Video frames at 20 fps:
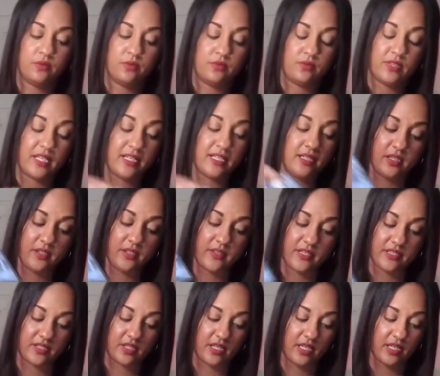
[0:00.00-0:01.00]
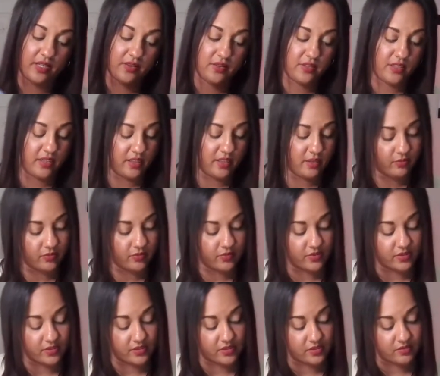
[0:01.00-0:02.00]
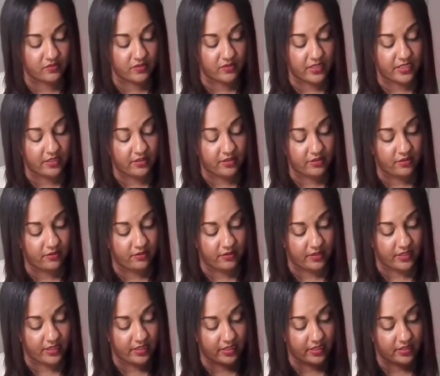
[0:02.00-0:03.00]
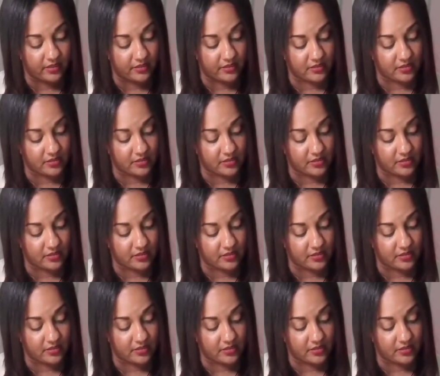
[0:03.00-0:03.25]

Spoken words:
Technically, that's in the Empress. Right under that.